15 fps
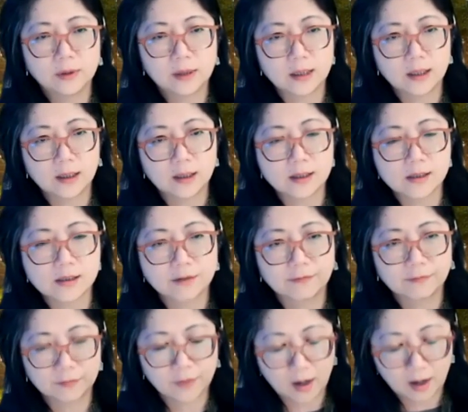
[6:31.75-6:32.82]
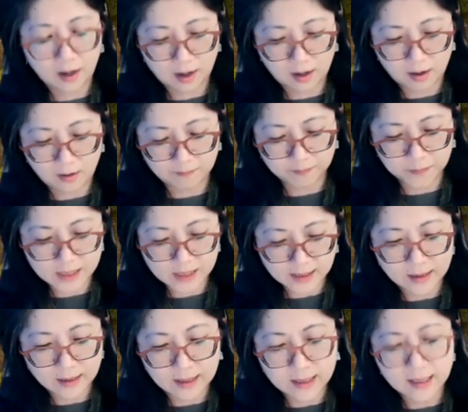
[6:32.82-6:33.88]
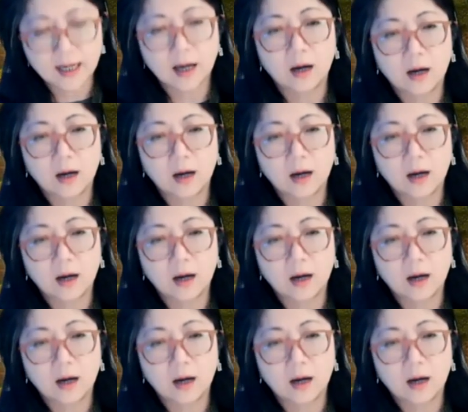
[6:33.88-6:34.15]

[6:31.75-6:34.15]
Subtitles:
this idea